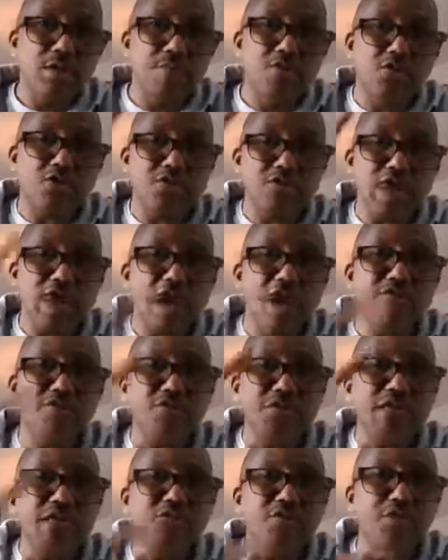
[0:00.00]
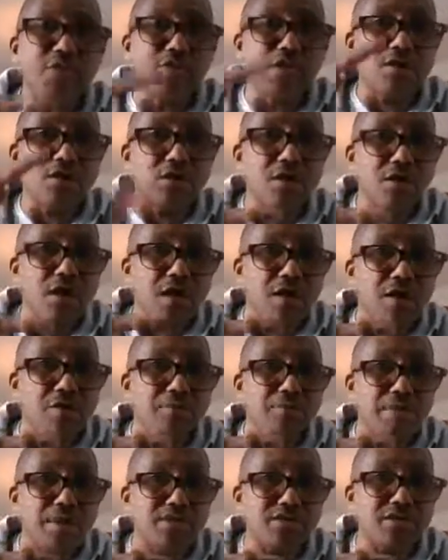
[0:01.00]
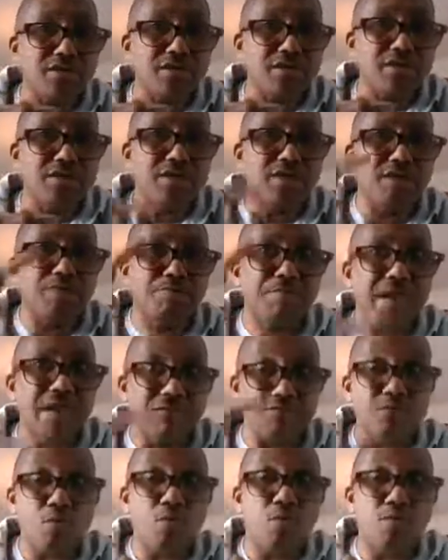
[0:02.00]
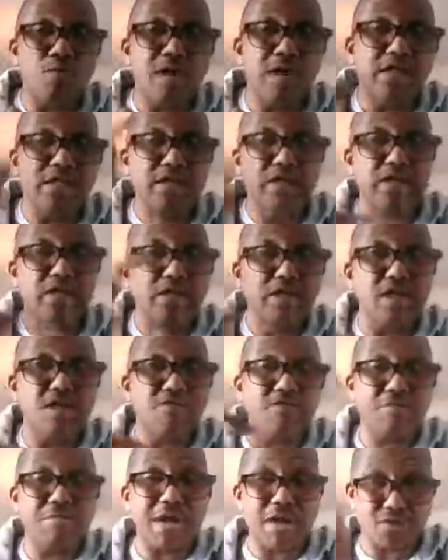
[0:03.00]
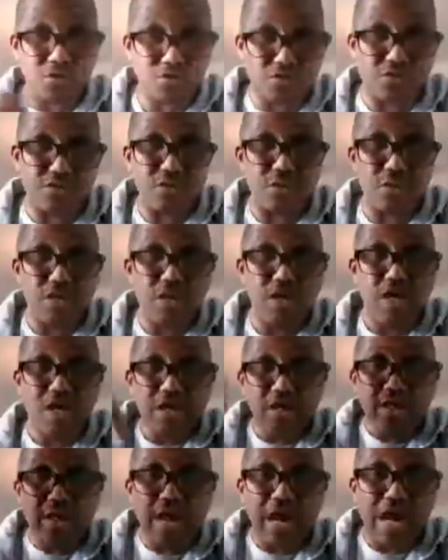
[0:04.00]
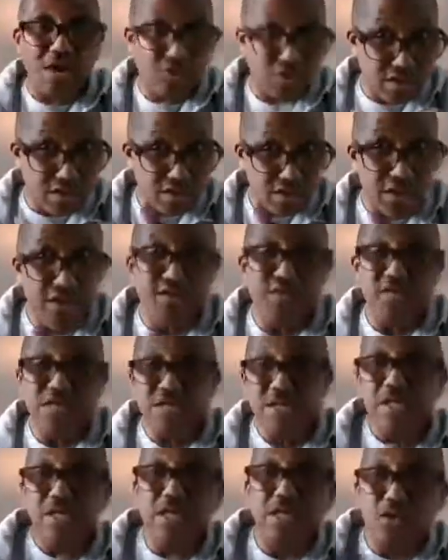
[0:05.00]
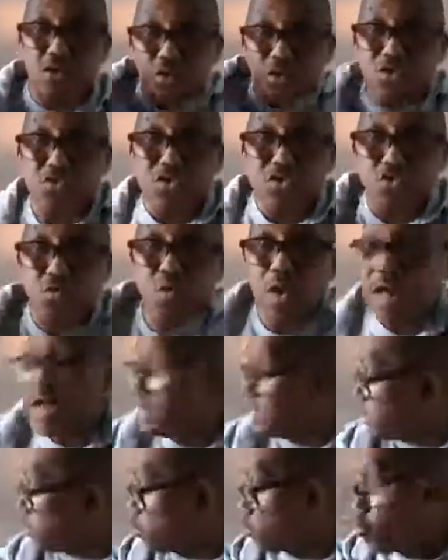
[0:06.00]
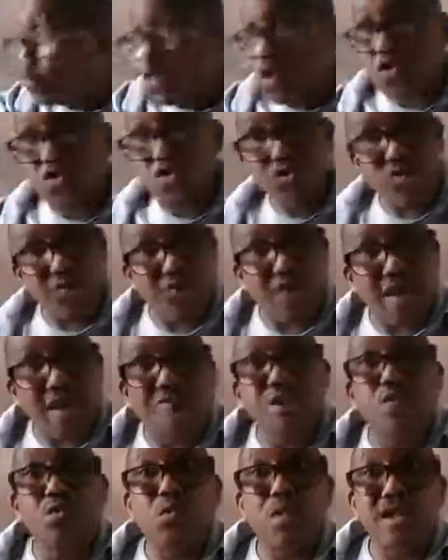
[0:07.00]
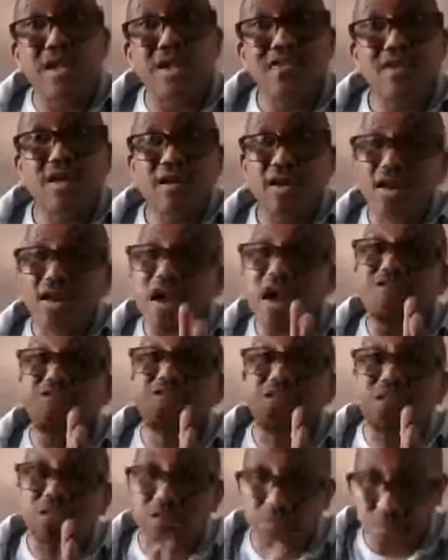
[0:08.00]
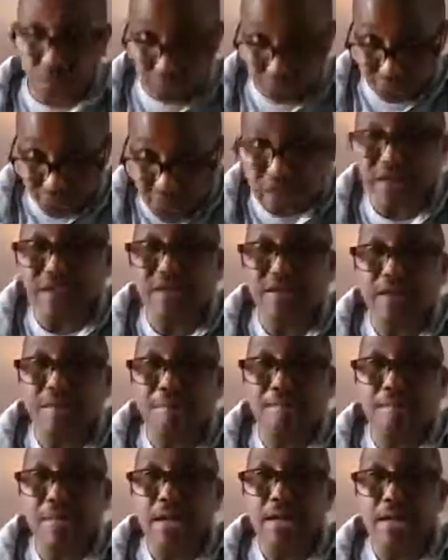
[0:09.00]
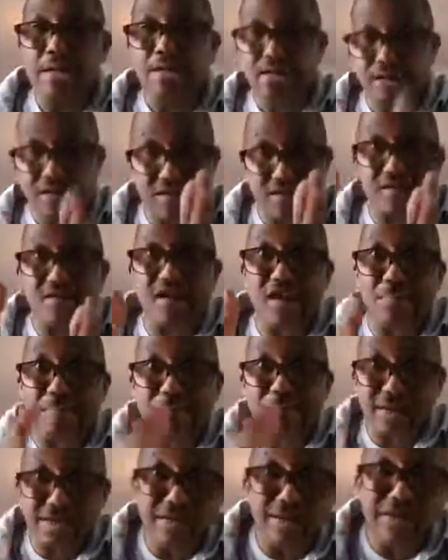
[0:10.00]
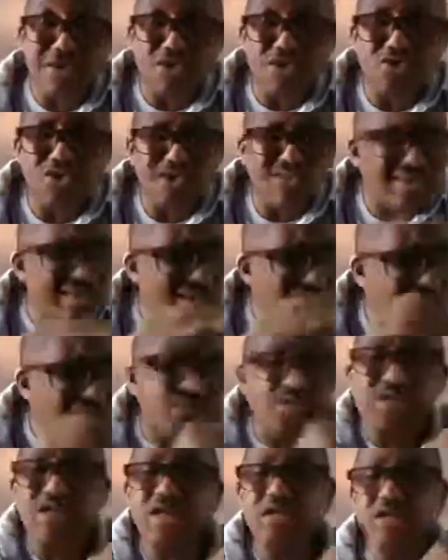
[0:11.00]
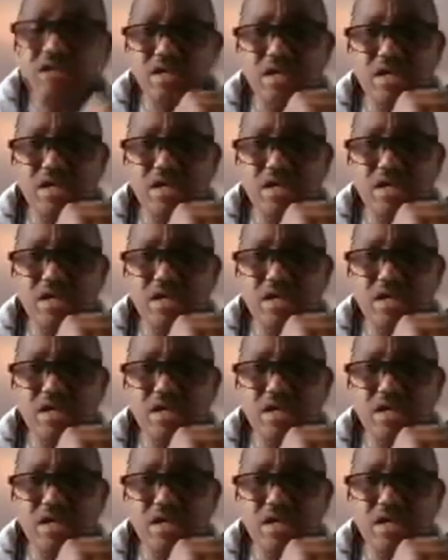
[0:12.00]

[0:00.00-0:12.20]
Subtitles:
Because everything for the president is paid for and taken care of by us. The house he's living, he closes where, the closest family wears, feeding them, their medical insurance and everything is